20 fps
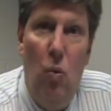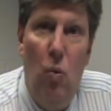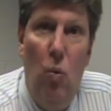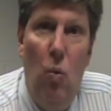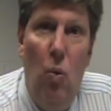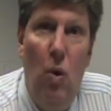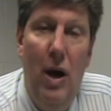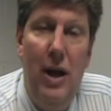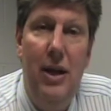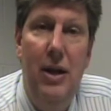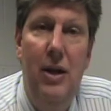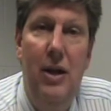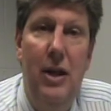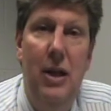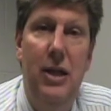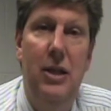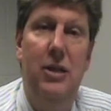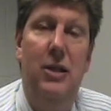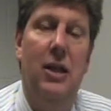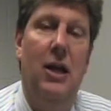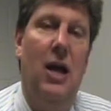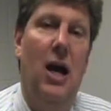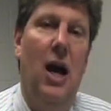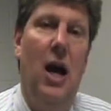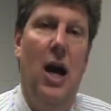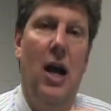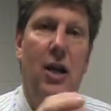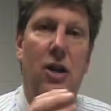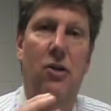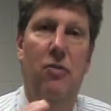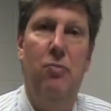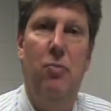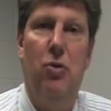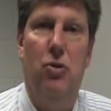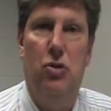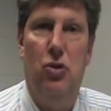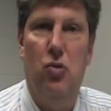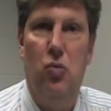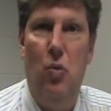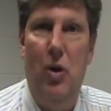what is the kind of
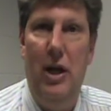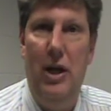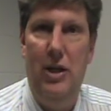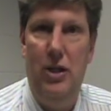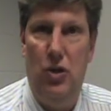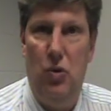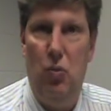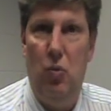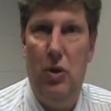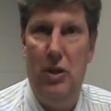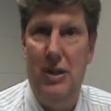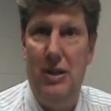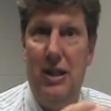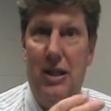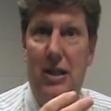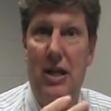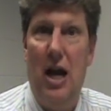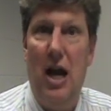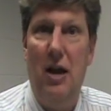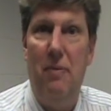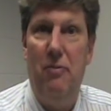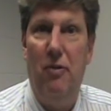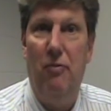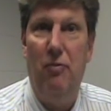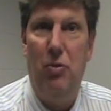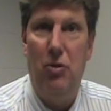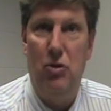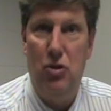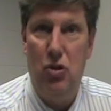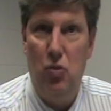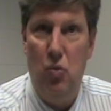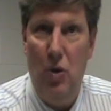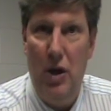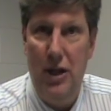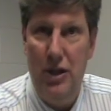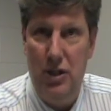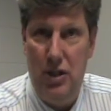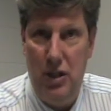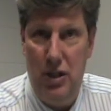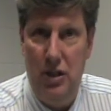persuasion, what's the type of persuasion.